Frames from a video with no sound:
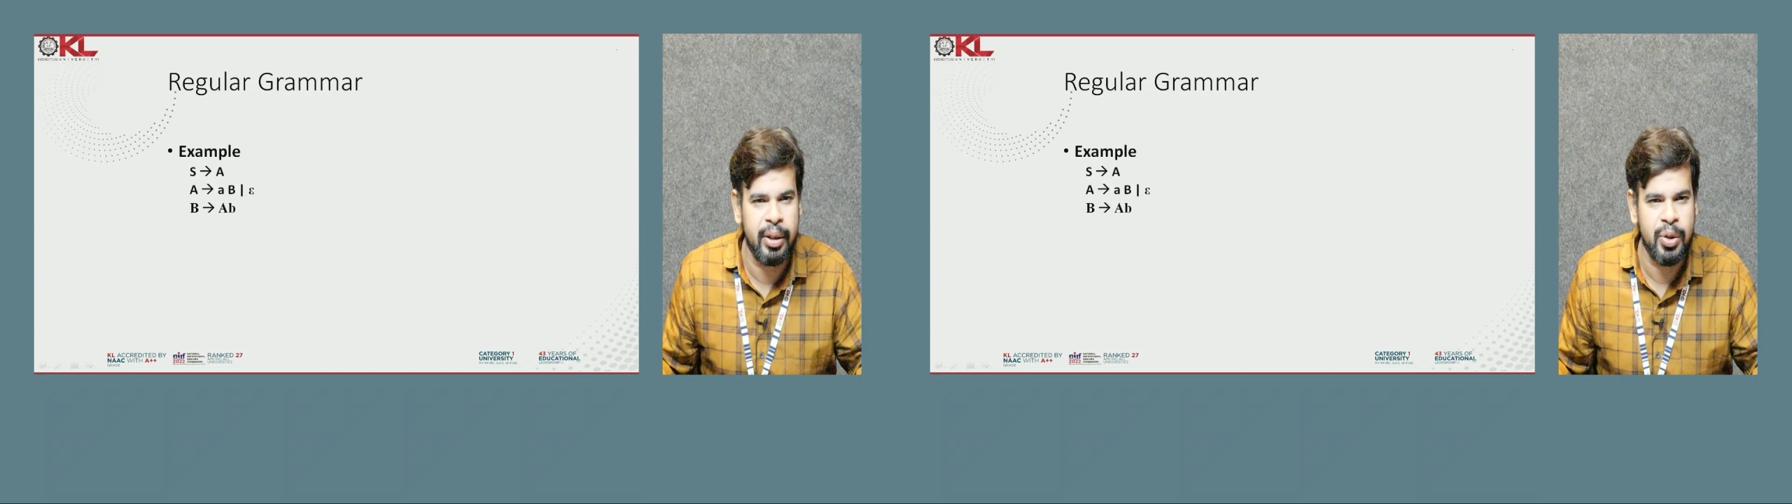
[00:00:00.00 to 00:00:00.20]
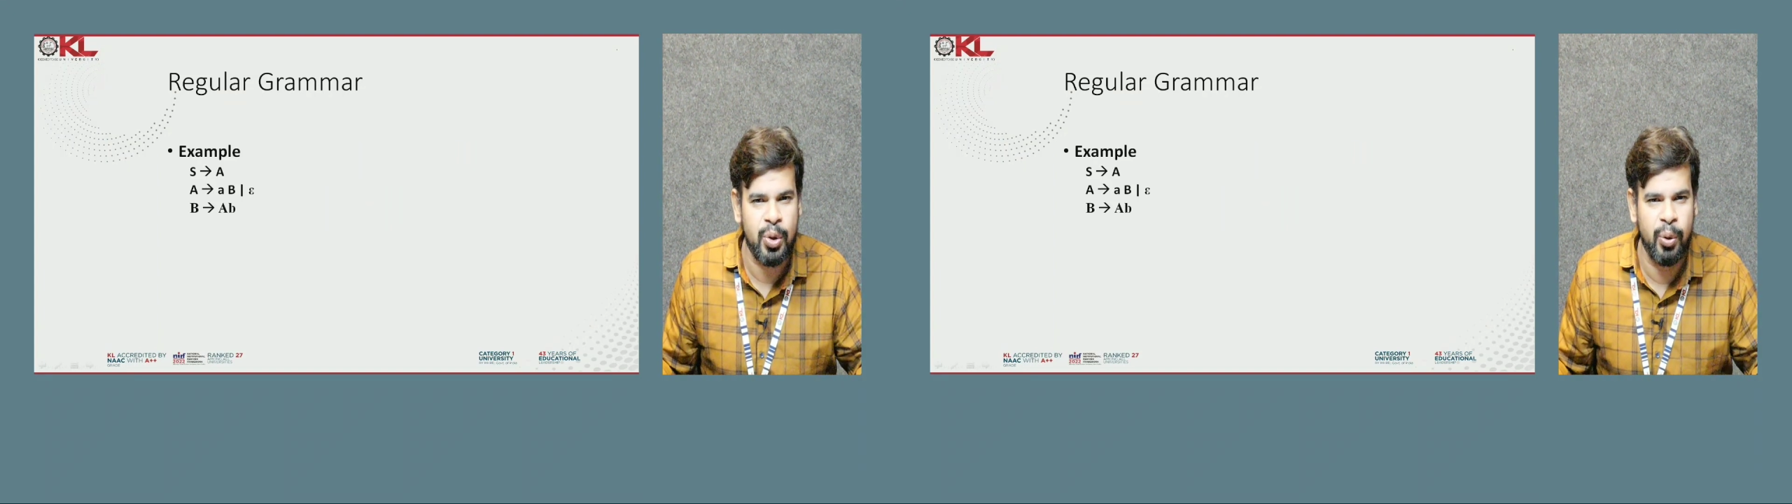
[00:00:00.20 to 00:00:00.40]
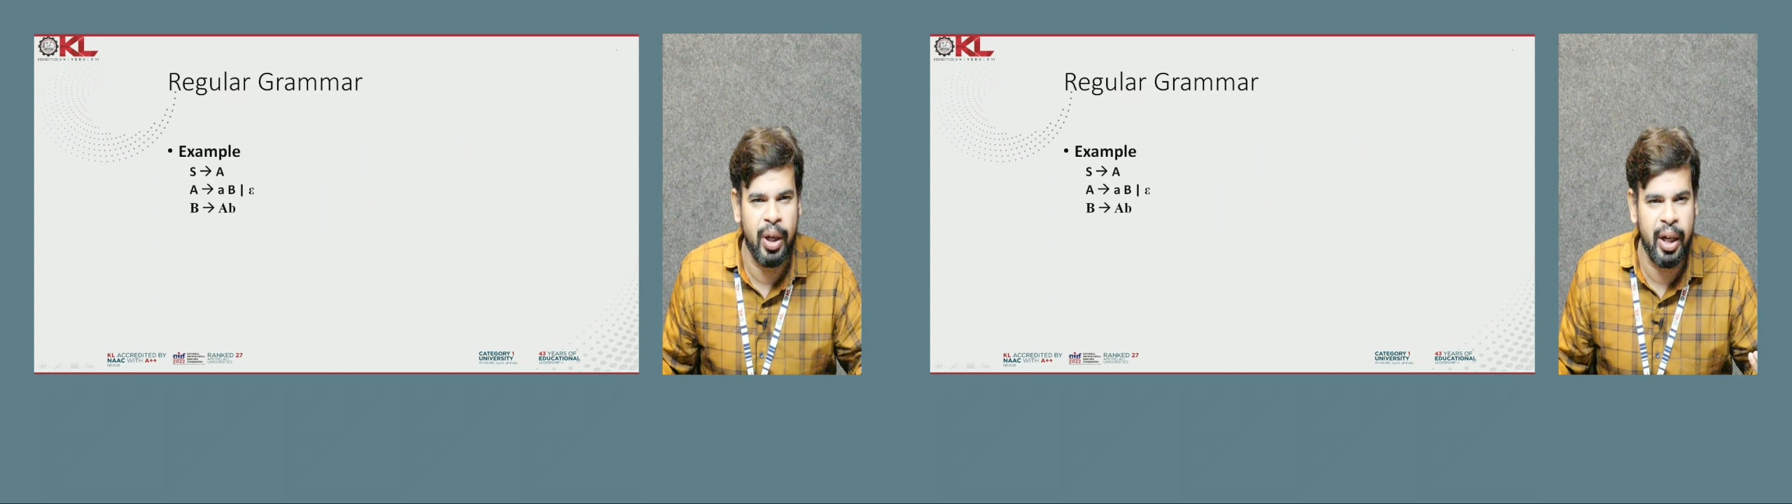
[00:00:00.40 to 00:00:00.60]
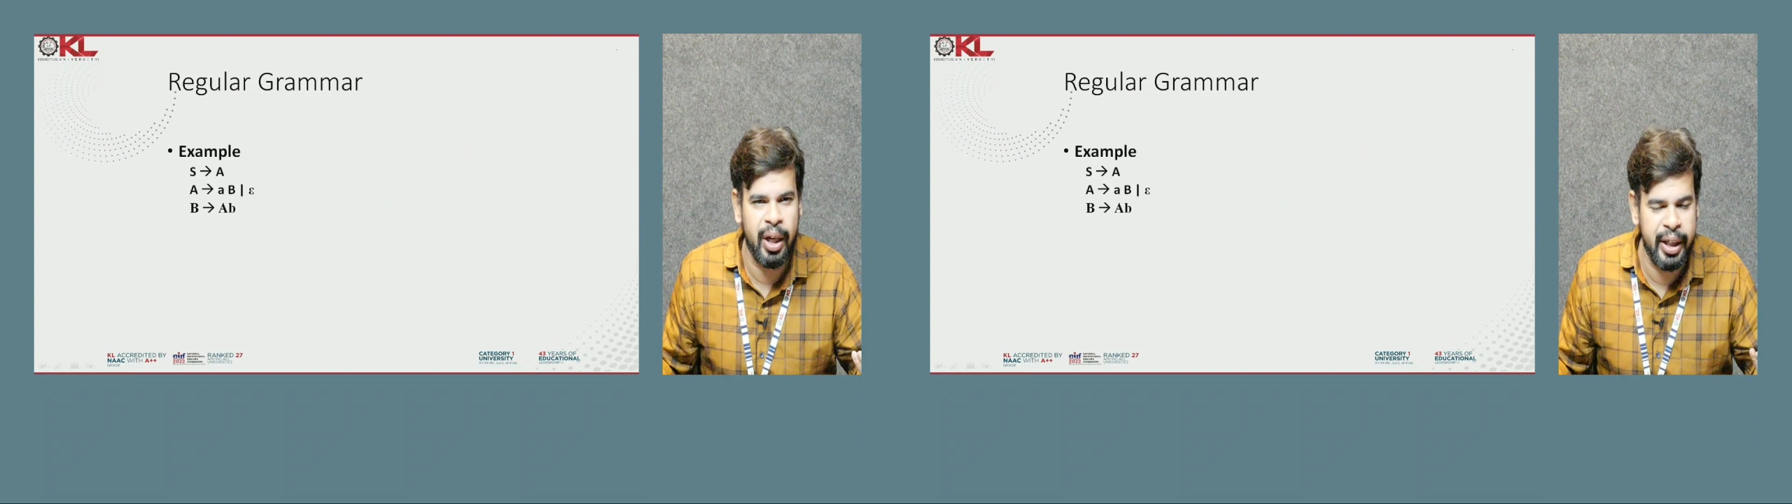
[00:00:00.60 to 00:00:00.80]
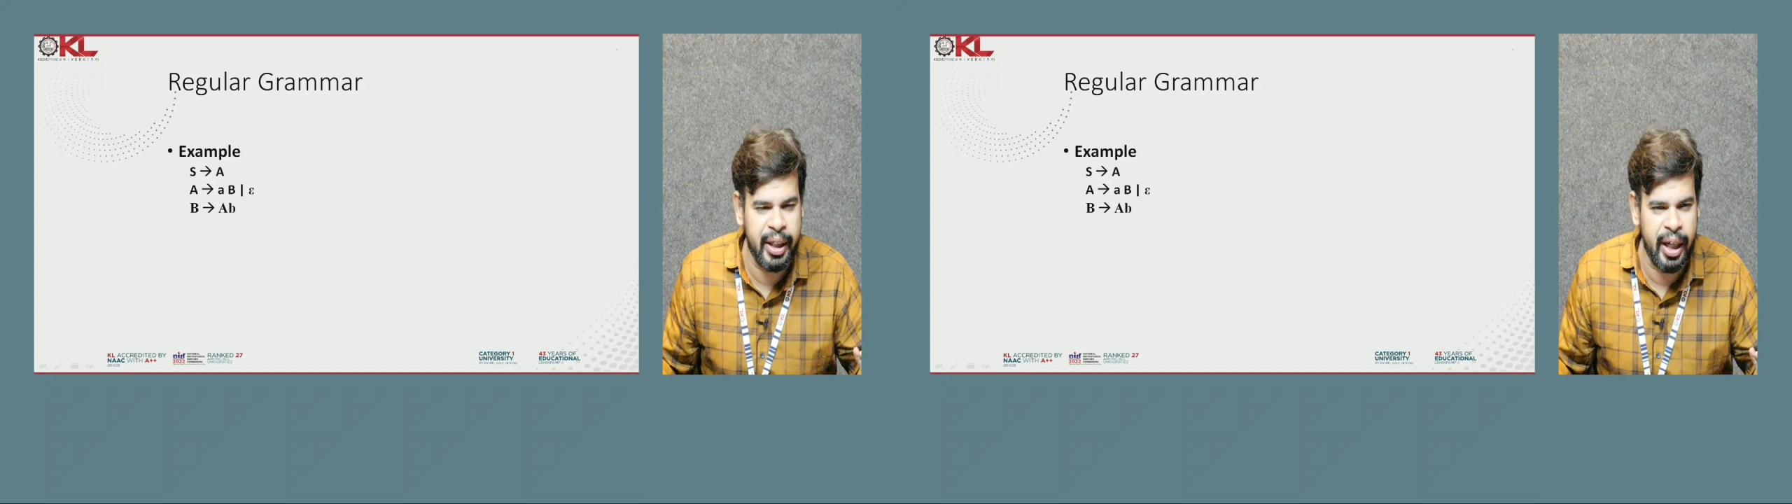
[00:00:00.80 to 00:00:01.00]
so
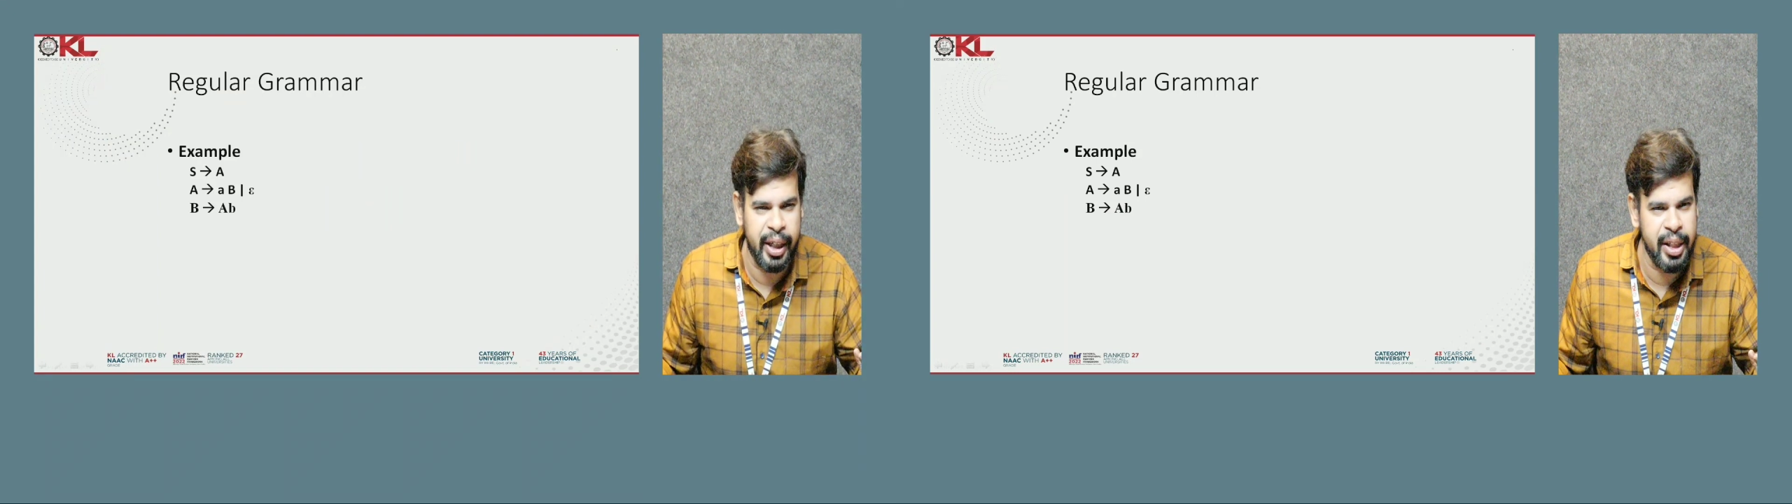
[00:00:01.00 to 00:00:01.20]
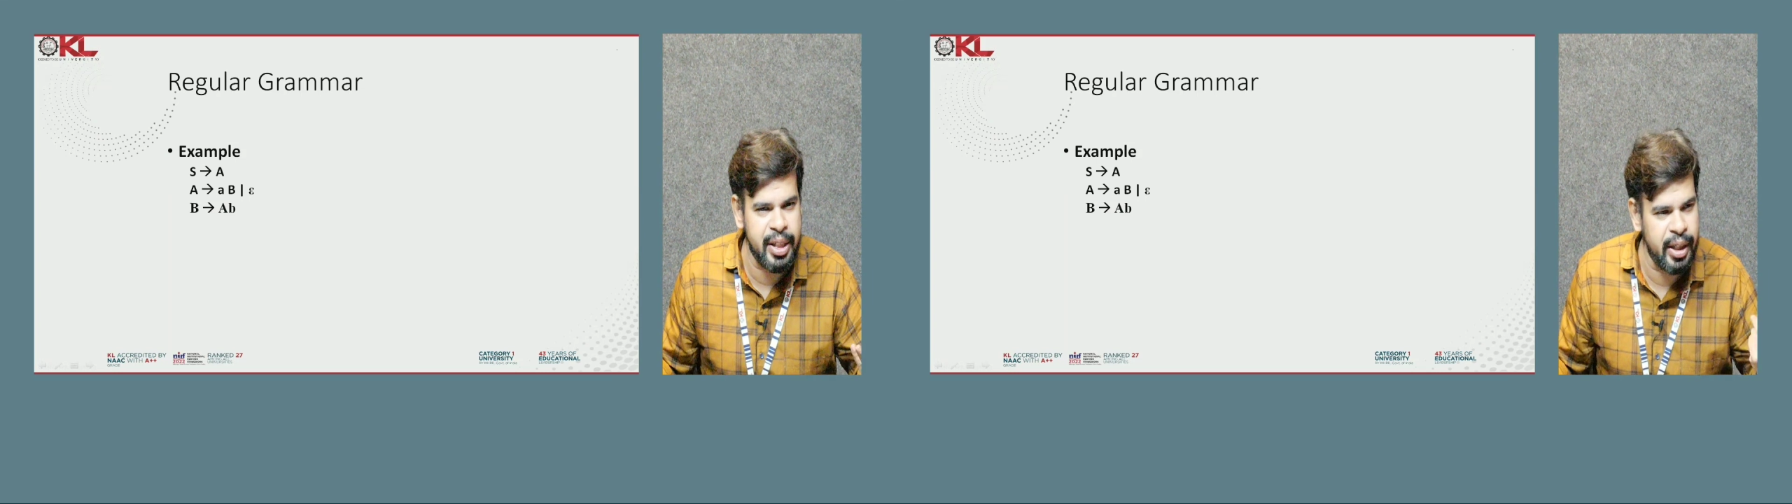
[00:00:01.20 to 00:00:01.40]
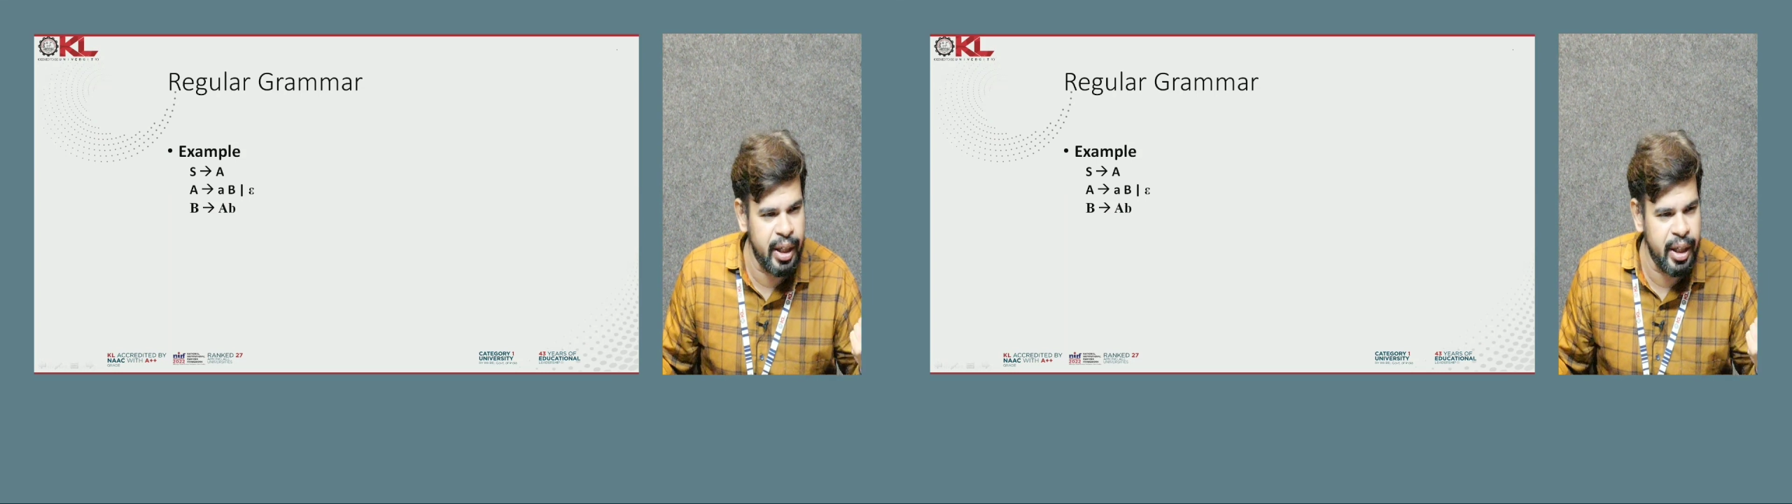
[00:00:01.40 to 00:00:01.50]
it contains